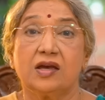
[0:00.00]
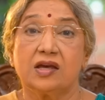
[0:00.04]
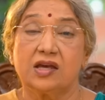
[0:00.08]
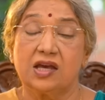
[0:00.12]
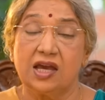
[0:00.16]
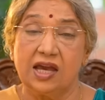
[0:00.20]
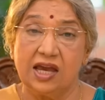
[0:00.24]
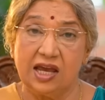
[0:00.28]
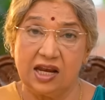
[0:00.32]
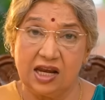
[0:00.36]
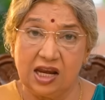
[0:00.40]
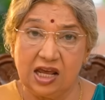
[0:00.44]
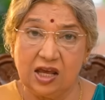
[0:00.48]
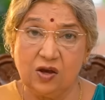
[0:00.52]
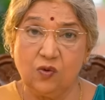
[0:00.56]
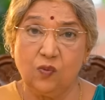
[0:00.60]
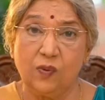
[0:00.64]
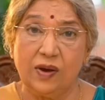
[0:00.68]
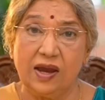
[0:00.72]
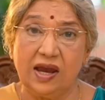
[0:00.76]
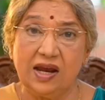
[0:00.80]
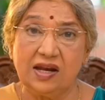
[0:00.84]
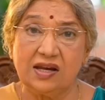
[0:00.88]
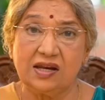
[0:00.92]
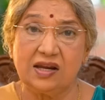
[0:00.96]
Gaining
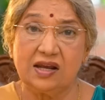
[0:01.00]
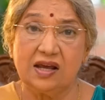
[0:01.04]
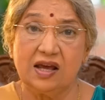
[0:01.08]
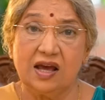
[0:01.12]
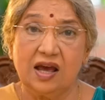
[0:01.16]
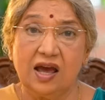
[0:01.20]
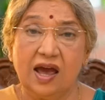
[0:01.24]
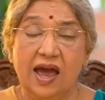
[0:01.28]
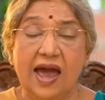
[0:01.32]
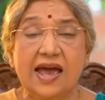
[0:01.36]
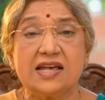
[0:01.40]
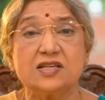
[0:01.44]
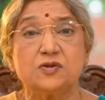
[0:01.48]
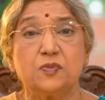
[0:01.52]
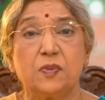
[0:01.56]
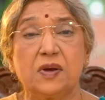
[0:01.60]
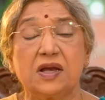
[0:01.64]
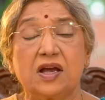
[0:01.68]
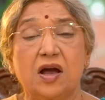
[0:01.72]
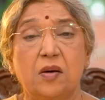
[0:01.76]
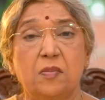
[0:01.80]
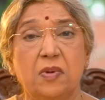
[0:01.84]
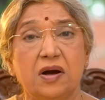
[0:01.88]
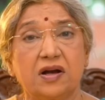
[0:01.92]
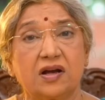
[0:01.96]
weight has
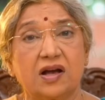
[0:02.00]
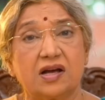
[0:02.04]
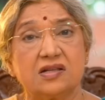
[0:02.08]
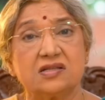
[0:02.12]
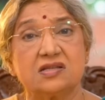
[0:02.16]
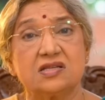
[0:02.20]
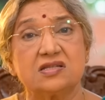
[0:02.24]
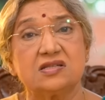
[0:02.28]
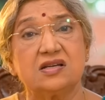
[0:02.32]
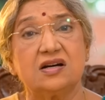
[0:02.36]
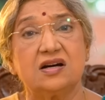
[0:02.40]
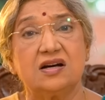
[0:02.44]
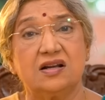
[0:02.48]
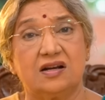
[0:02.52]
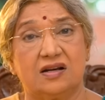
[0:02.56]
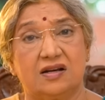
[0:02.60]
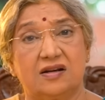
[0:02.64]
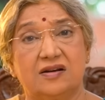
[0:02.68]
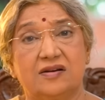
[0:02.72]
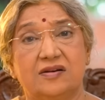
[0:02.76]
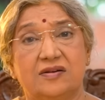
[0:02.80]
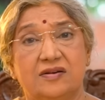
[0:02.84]
become a concern.